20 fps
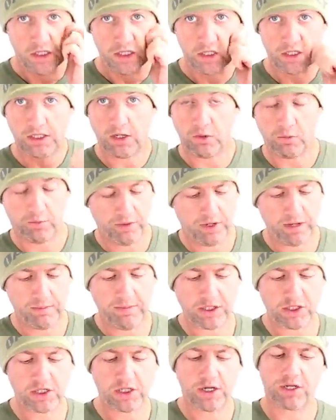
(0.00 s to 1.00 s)
So pretty
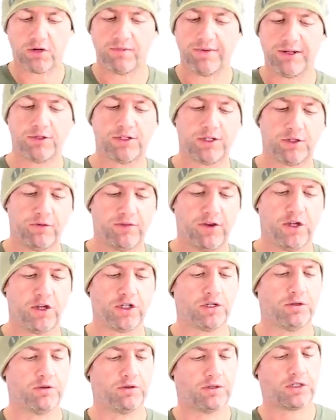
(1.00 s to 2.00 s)
much like the real steel
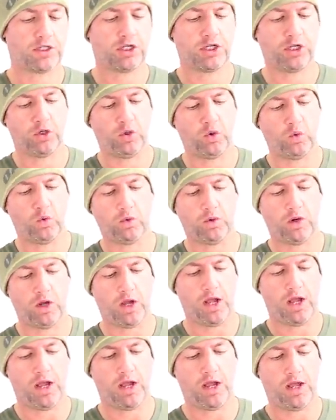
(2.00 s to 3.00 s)
version, to
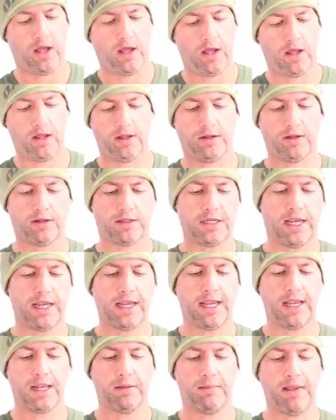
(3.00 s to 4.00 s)

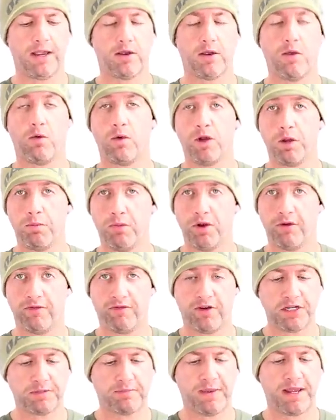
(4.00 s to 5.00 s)
take out your mag out, when you print a
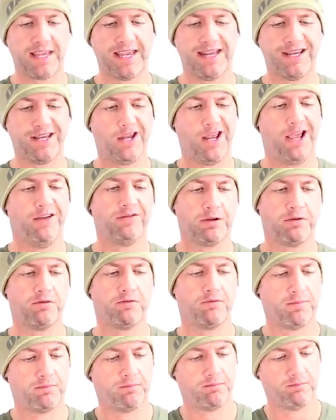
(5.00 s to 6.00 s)
fresh mag in, you have
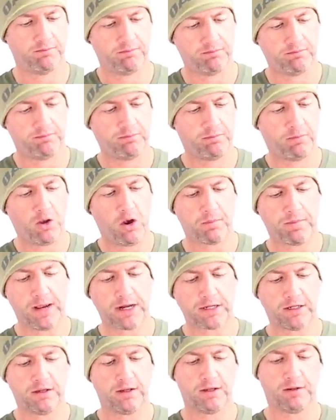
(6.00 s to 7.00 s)
to cock
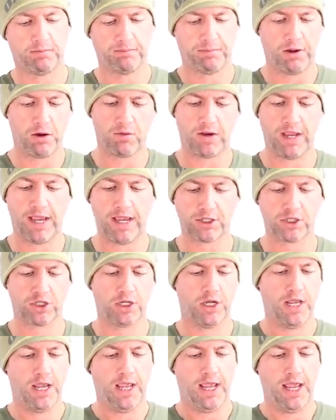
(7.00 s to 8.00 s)
back the bolt catch,
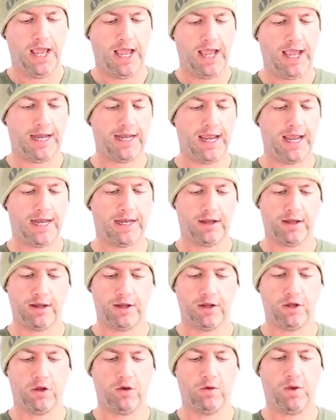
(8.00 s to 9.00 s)
and then
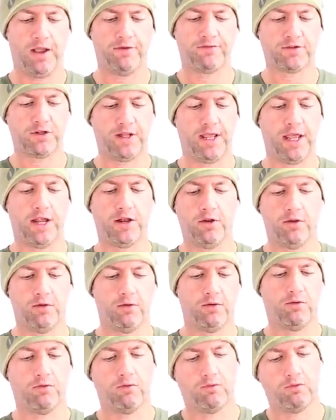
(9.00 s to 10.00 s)
you have to then
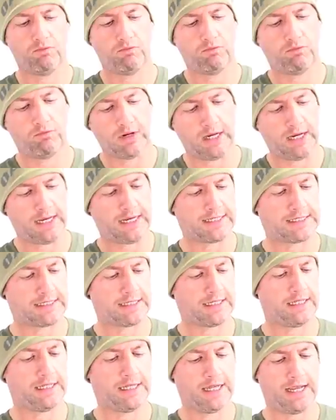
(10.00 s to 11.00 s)
release
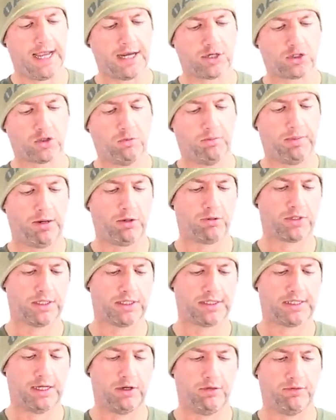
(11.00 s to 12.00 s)
the actual bolt
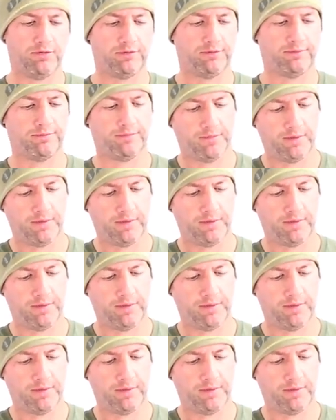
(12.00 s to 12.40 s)
itself.